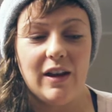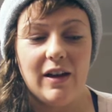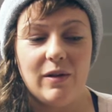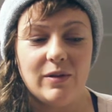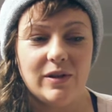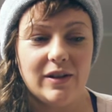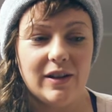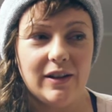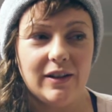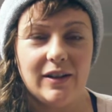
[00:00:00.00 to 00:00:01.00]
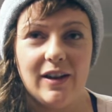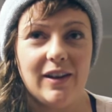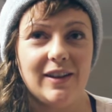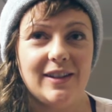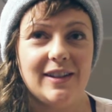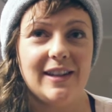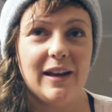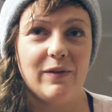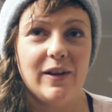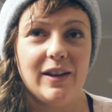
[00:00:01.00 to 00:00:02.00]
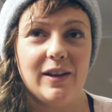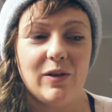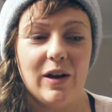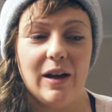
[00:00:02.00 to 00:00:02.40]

I was like nah this is definitely not